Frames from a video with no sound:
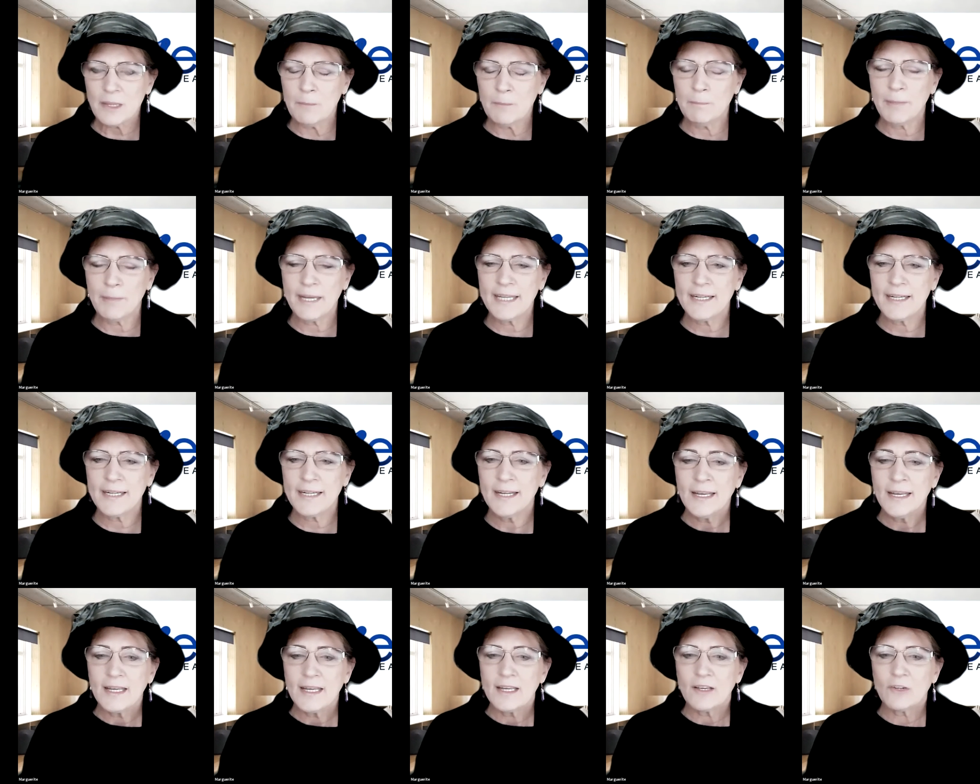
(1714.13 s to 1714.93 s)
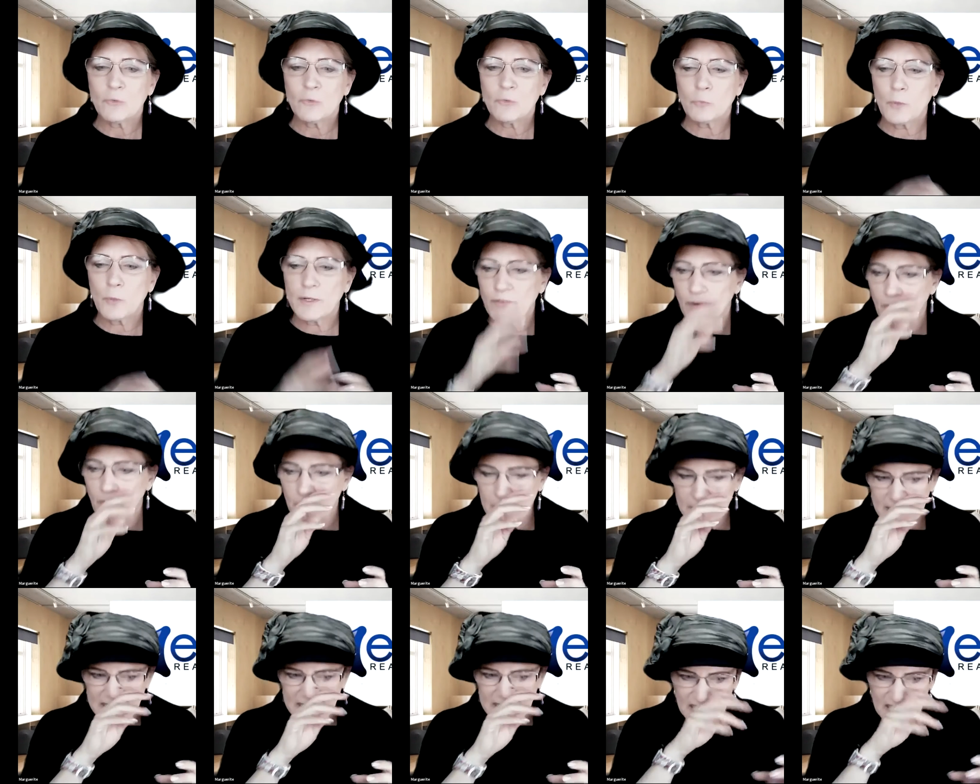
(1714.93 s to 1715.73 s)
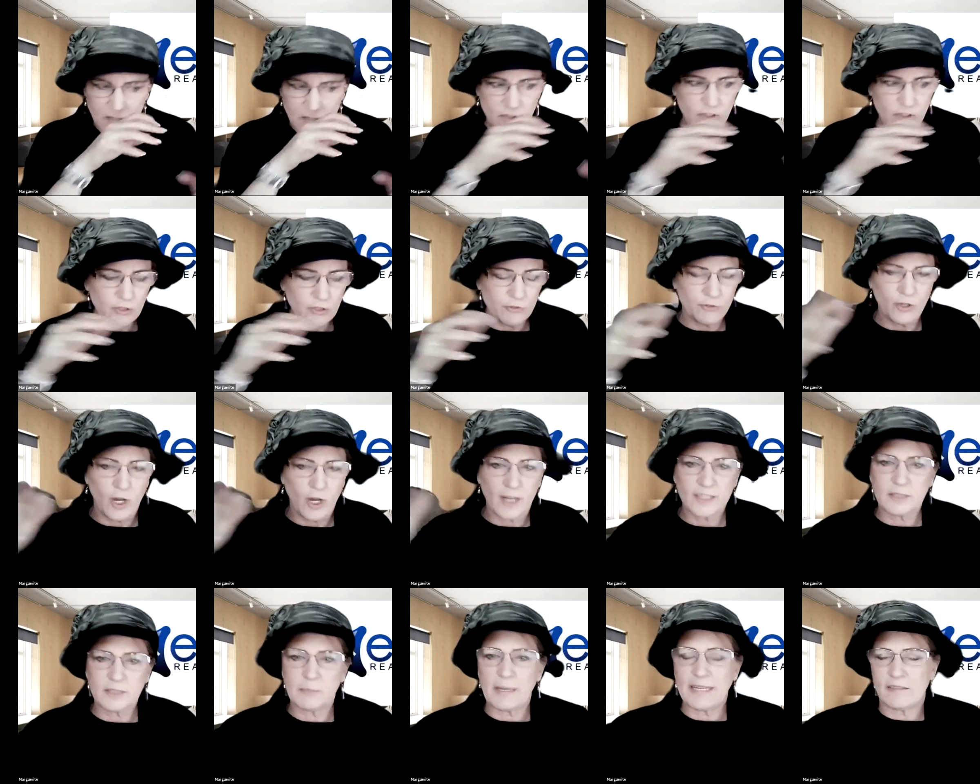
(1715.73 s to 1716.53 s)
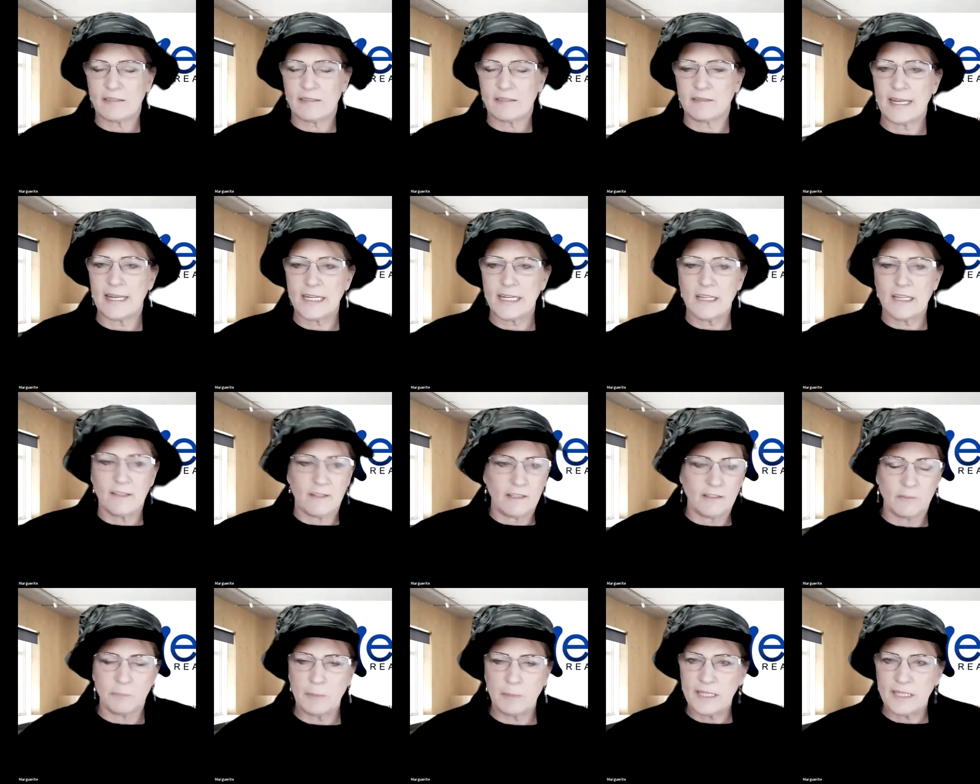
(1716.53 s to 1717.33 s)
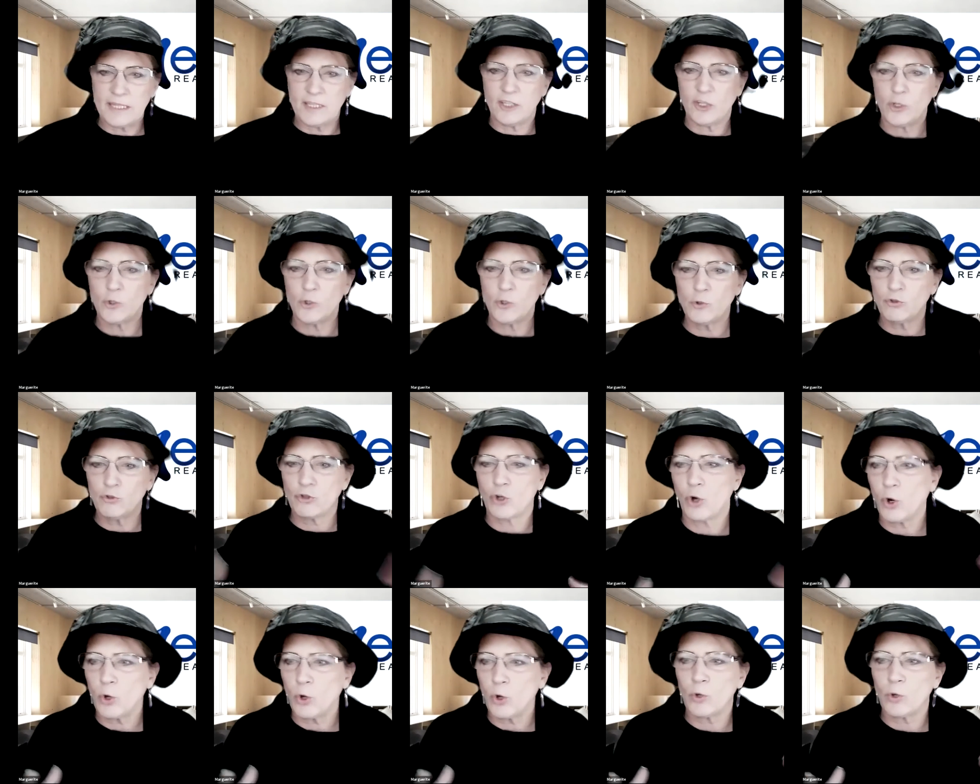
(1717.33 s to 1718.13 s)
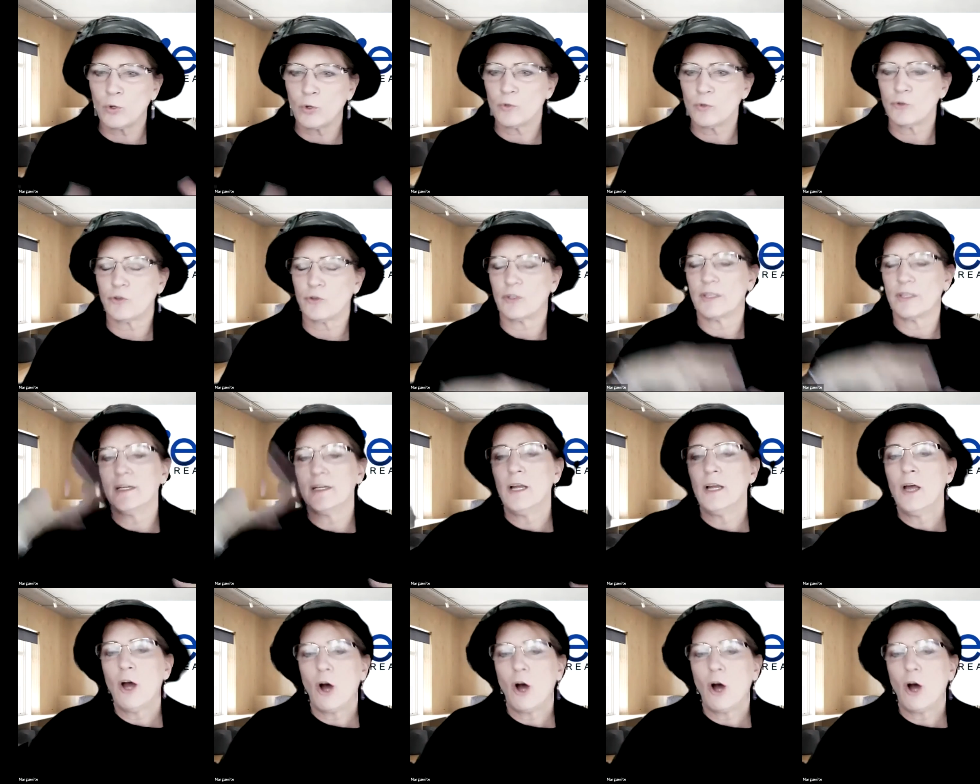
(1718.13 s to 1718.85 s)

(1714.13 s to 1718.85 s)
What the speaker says: But we've all, talked about setting these big, huge goals, and